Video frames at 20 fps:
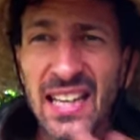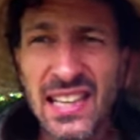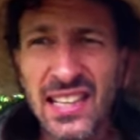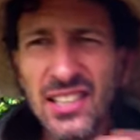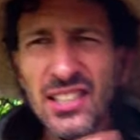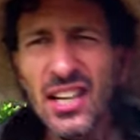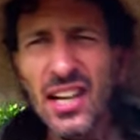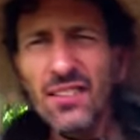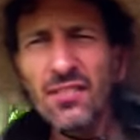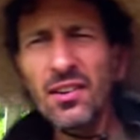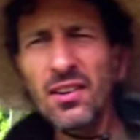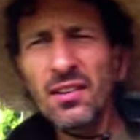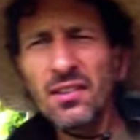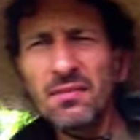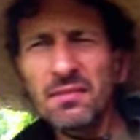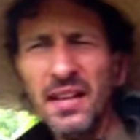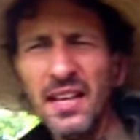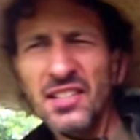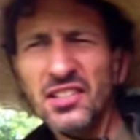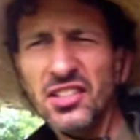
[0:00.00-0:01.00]
Did you ever,
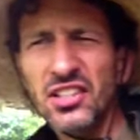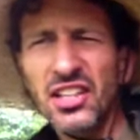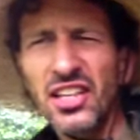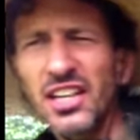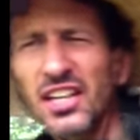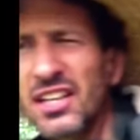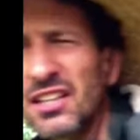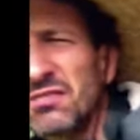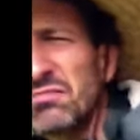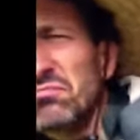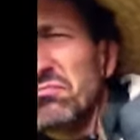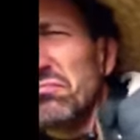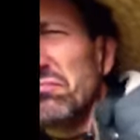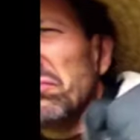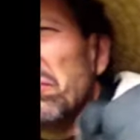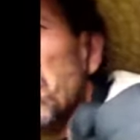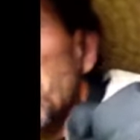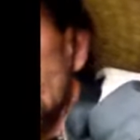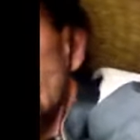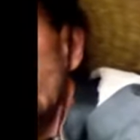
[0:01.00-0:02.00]
as a kid,
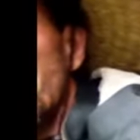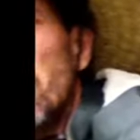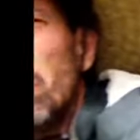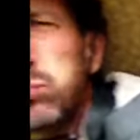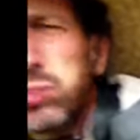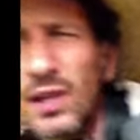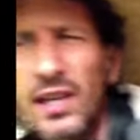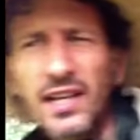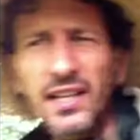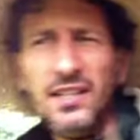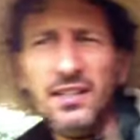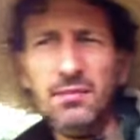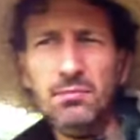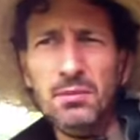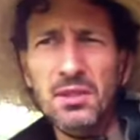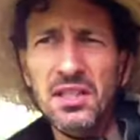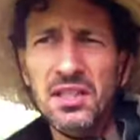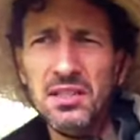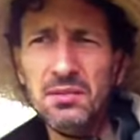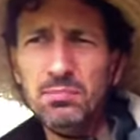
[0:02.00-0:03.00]
you played in
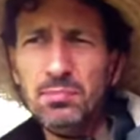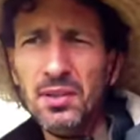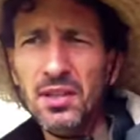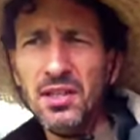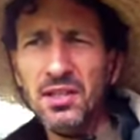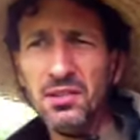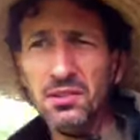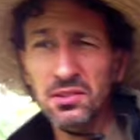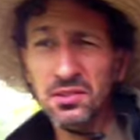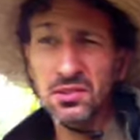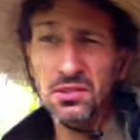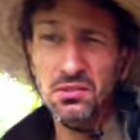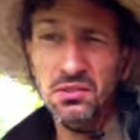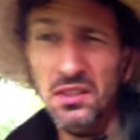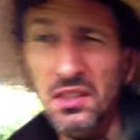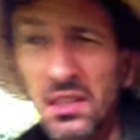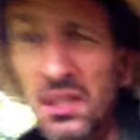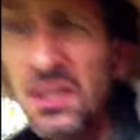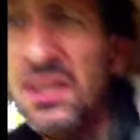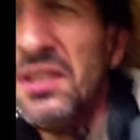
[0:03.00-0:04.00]
mud puddles,
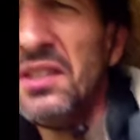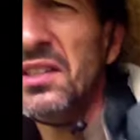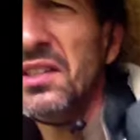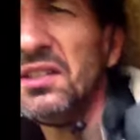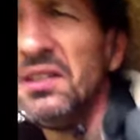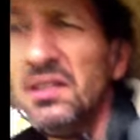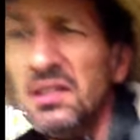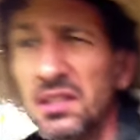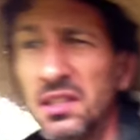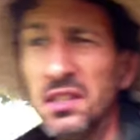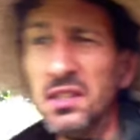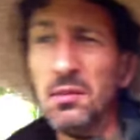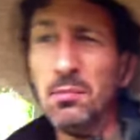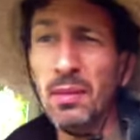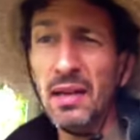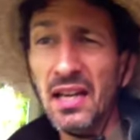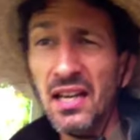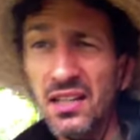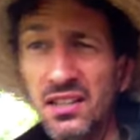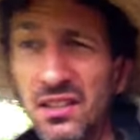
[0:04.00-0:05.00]
in the
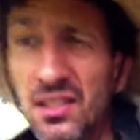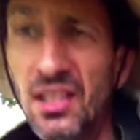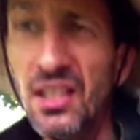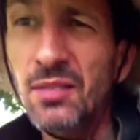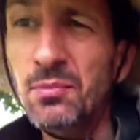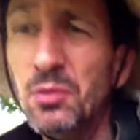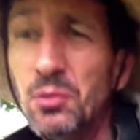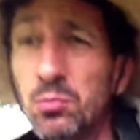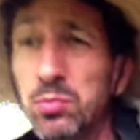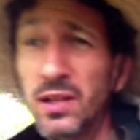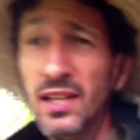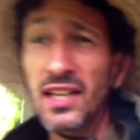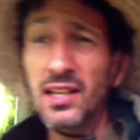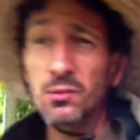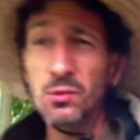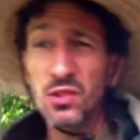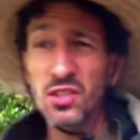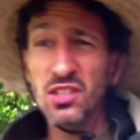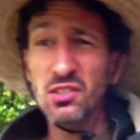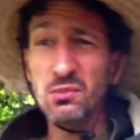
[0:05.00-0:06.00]
bathtub you played
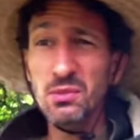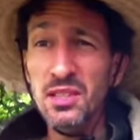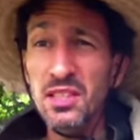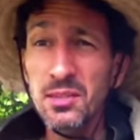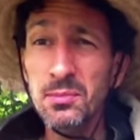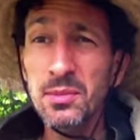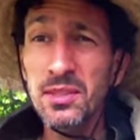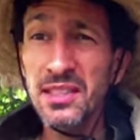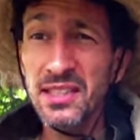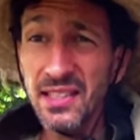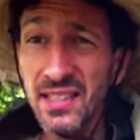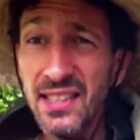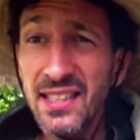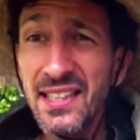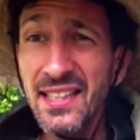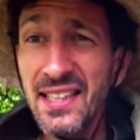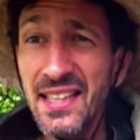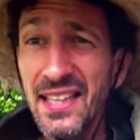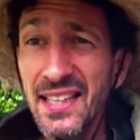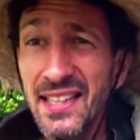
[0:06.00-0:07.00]
with your rubber
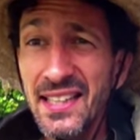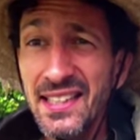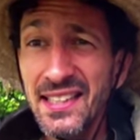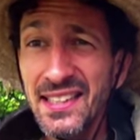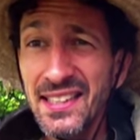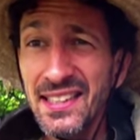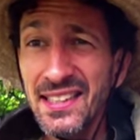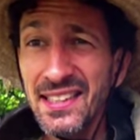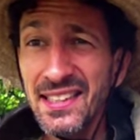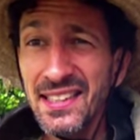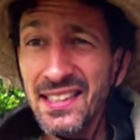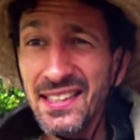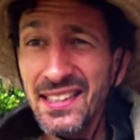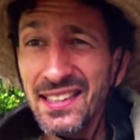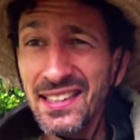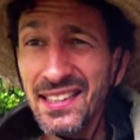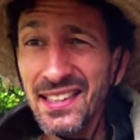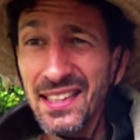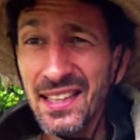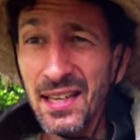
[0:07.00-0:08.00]
ducky,
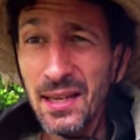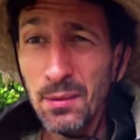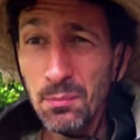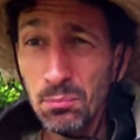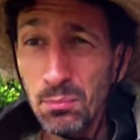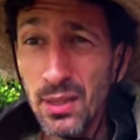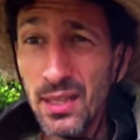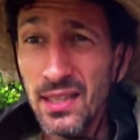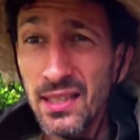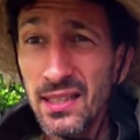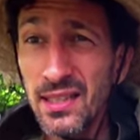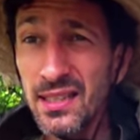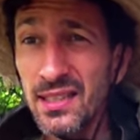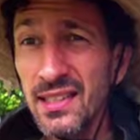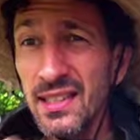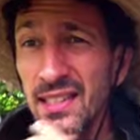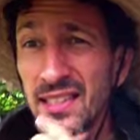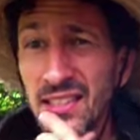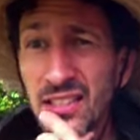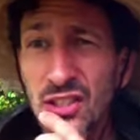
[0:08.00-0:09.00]
but
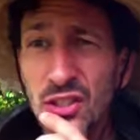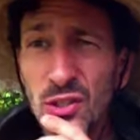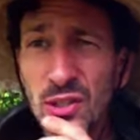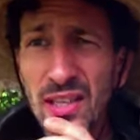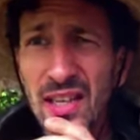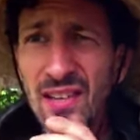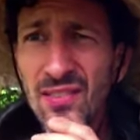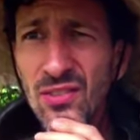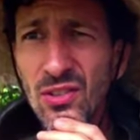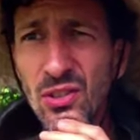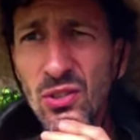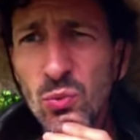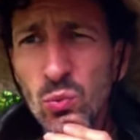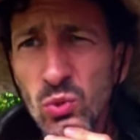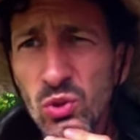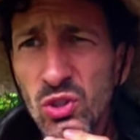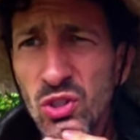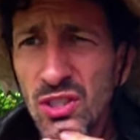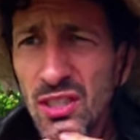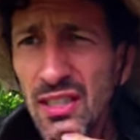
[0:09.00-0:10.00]
did you ever
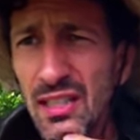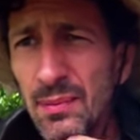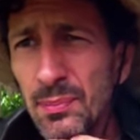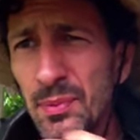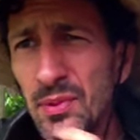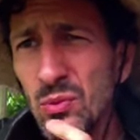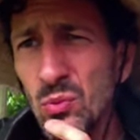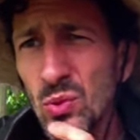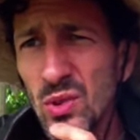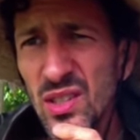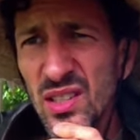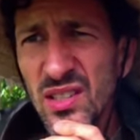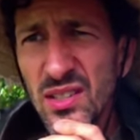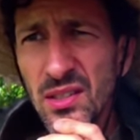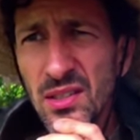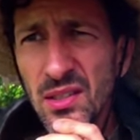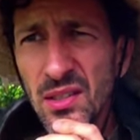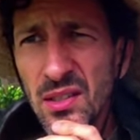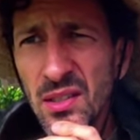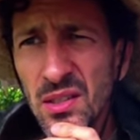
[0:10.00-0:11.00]
stop and
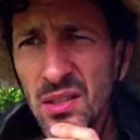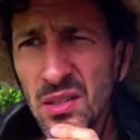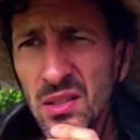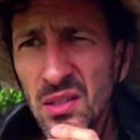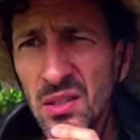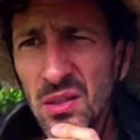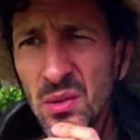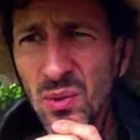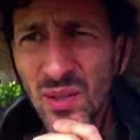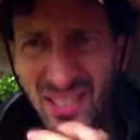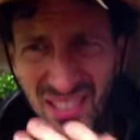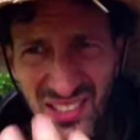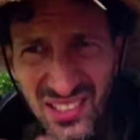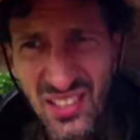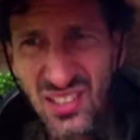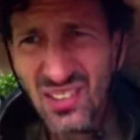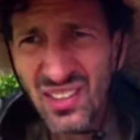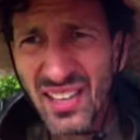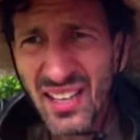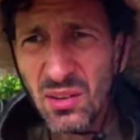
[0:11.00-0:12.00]
wonder, where's
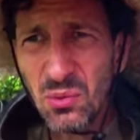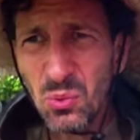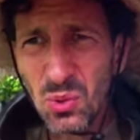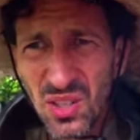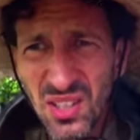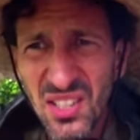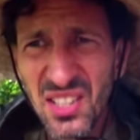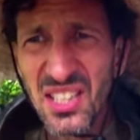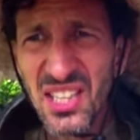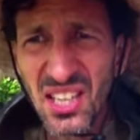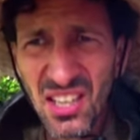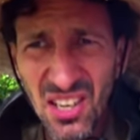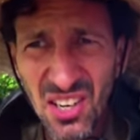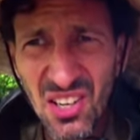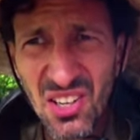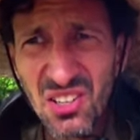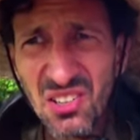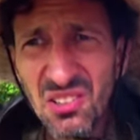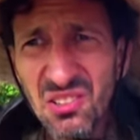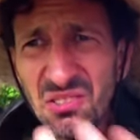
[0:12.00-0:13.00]
all that water
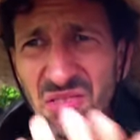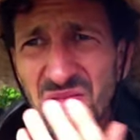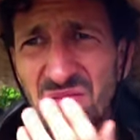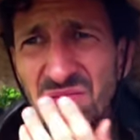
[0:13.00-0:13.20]
go?